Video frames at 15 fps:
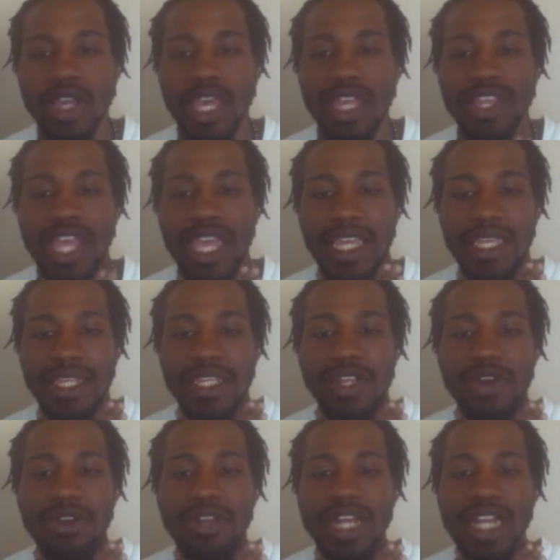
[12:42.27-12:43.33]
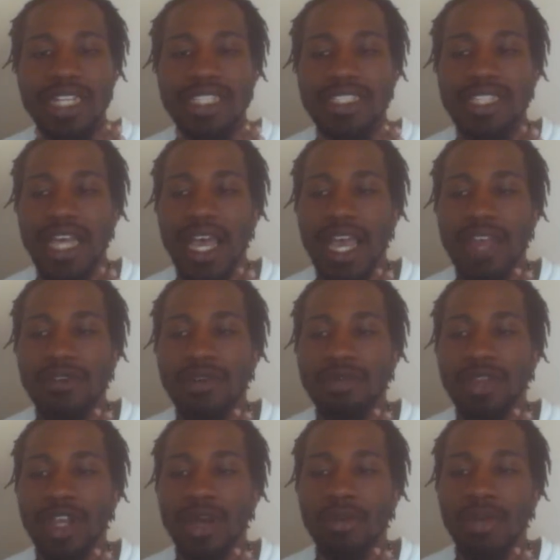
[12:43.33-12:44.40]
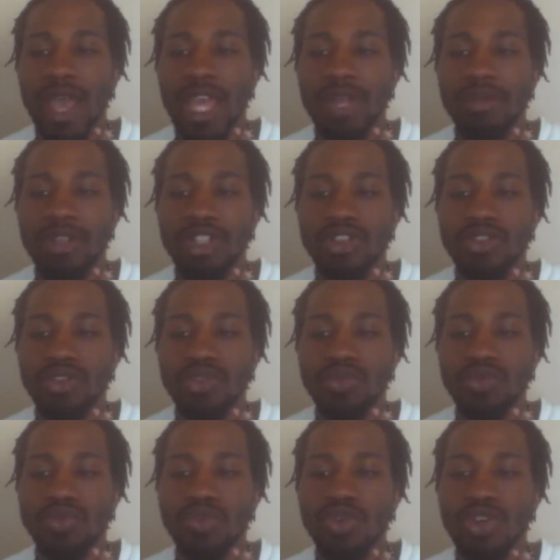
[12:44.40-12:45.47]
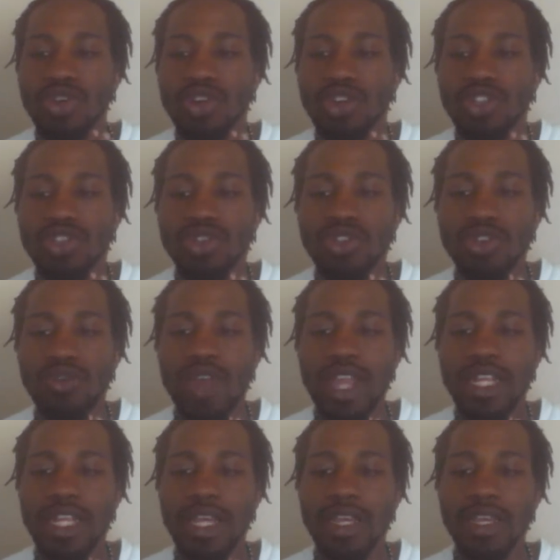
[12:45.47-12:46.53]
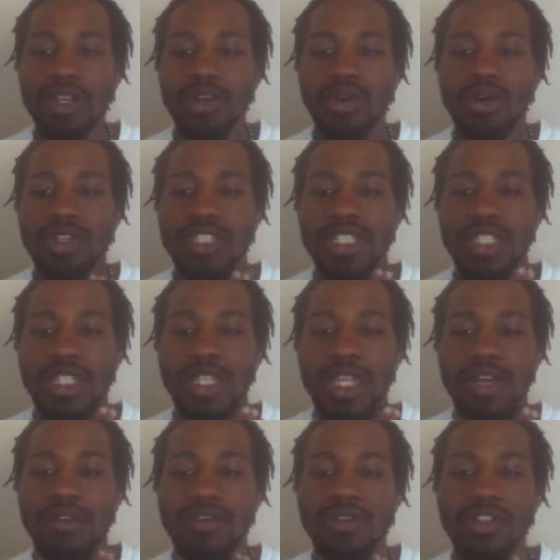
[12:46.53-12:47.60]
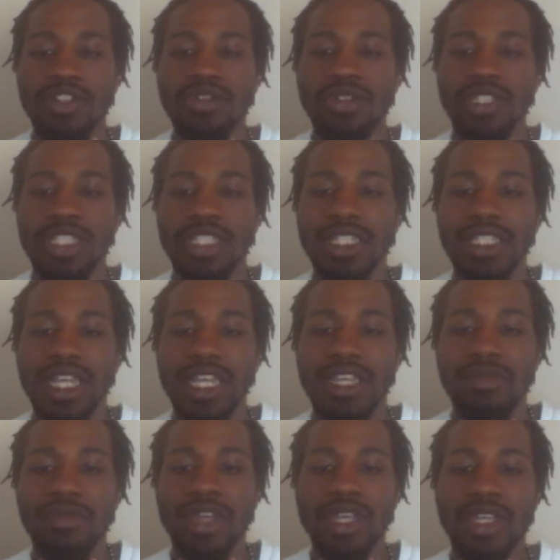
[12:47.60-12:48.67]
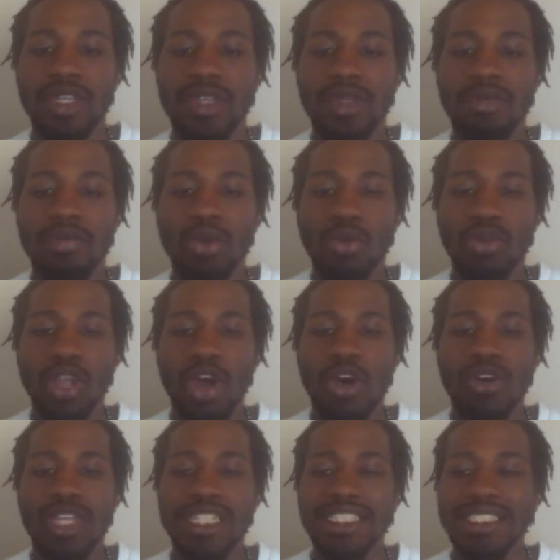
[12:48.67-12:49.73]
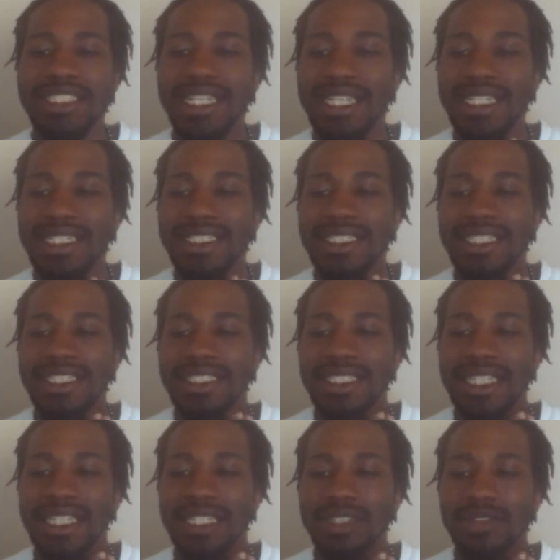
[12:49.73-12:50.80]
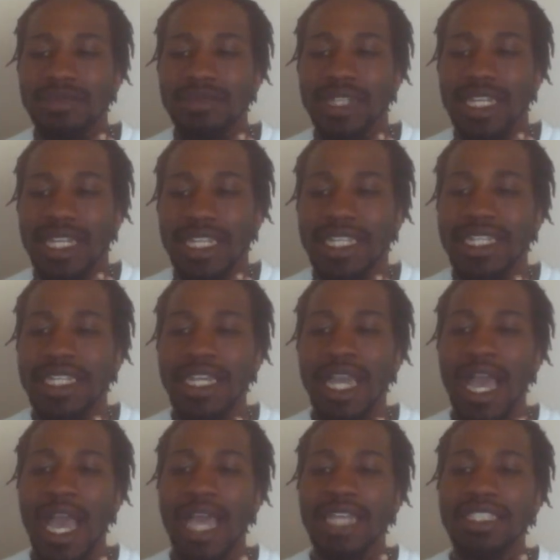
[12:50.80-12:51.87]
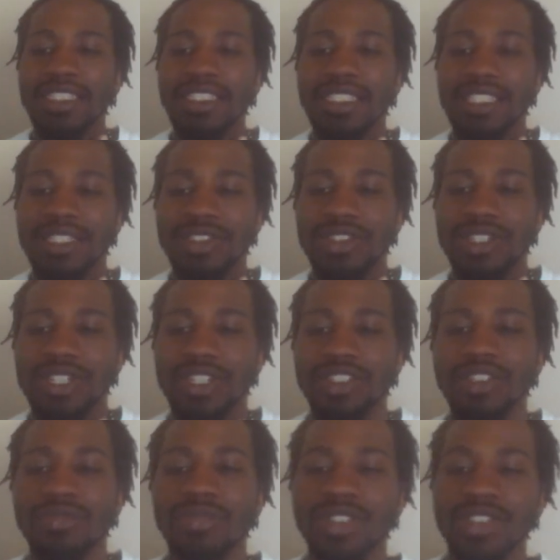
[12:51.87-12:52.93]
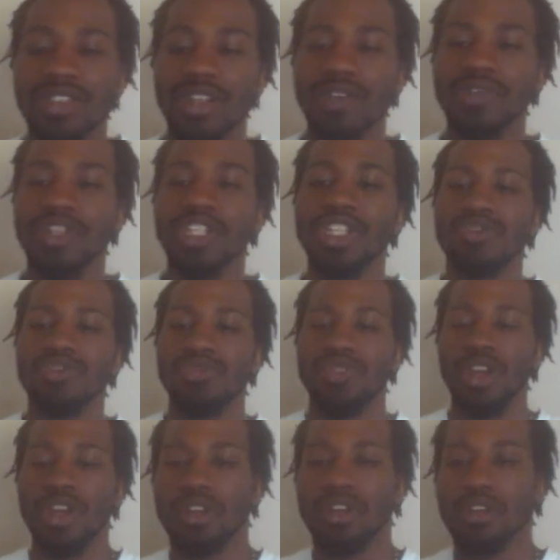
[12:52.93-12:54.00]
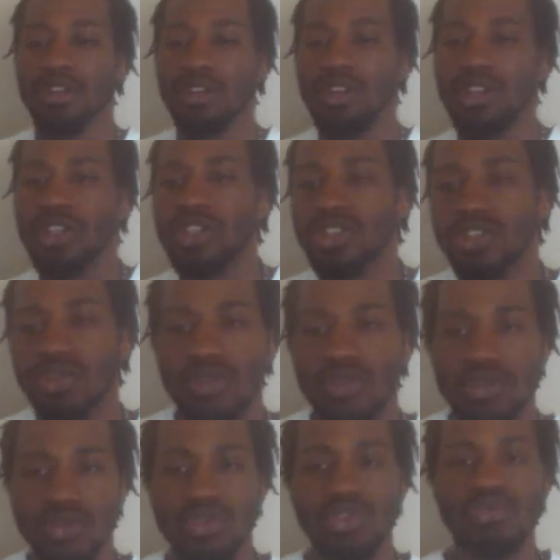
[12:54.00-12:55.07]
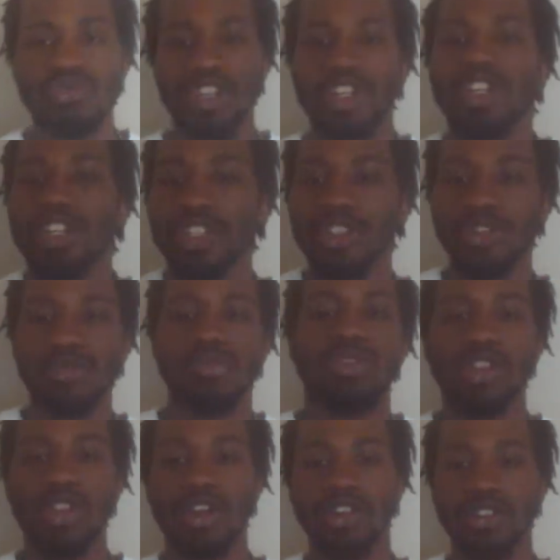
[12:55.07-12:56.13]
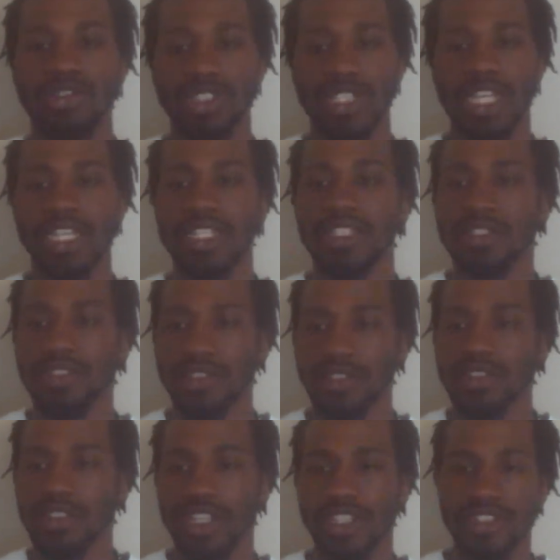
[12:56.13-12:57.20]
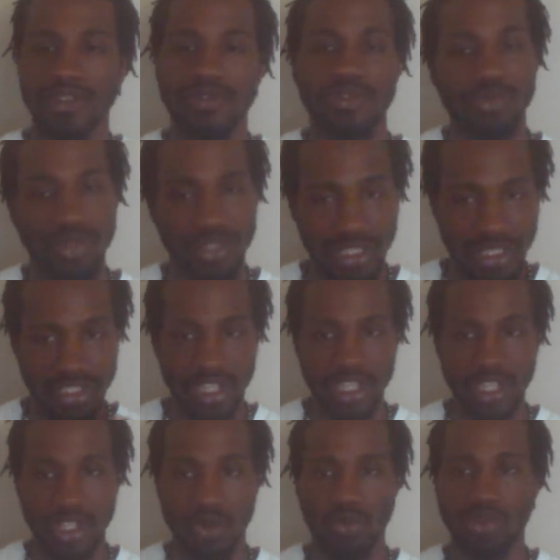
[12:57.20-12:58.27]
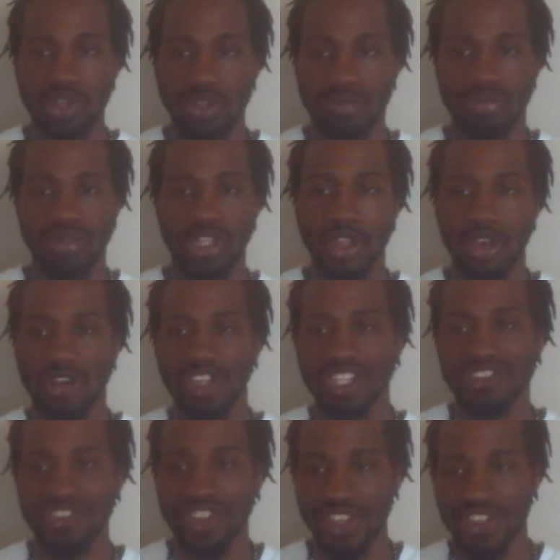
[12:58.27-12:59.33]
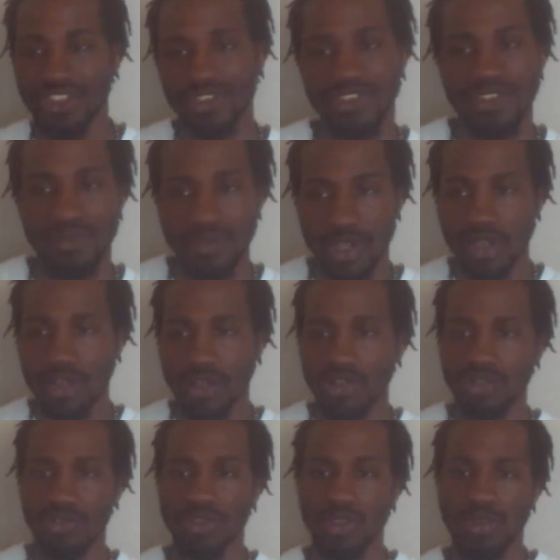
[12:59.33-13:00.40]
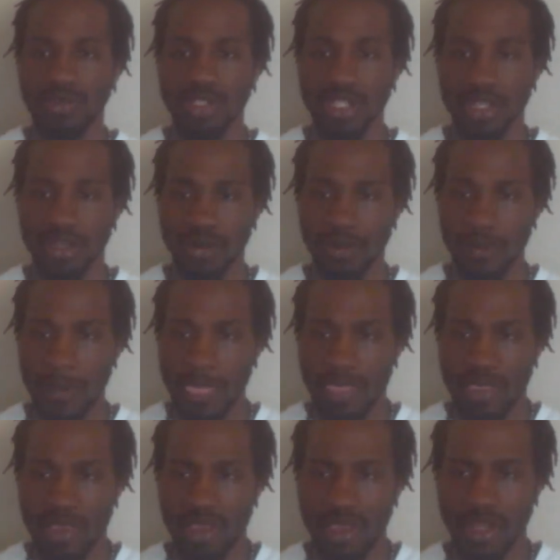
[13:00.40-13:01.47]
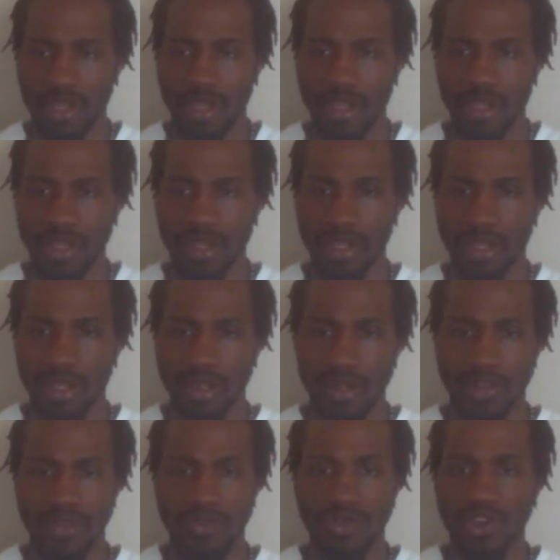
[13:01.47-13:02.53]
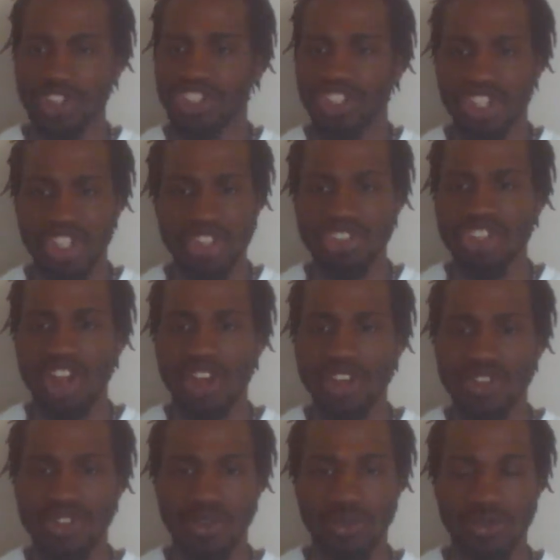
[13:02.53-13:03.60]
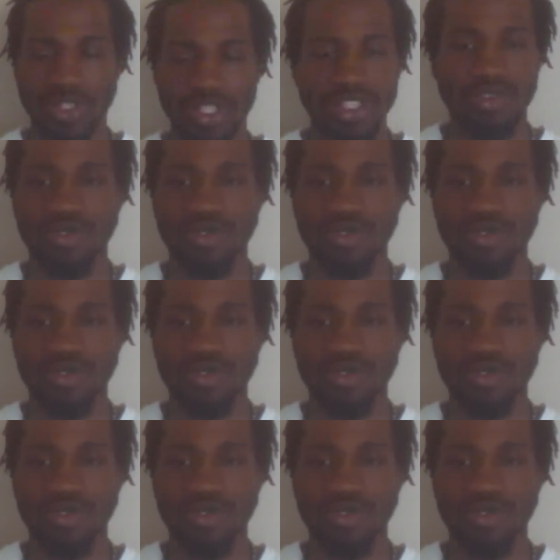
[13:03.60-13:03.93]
and that he turn not aside from the commandment to do to the right hand or to the left, to the end that he may prolong his days in his kingdom, he and his children in the midst of Israel. So if you do good, you prolong your days. And if this king would prolong his days, you feel what I'm saying? And as for his children also, he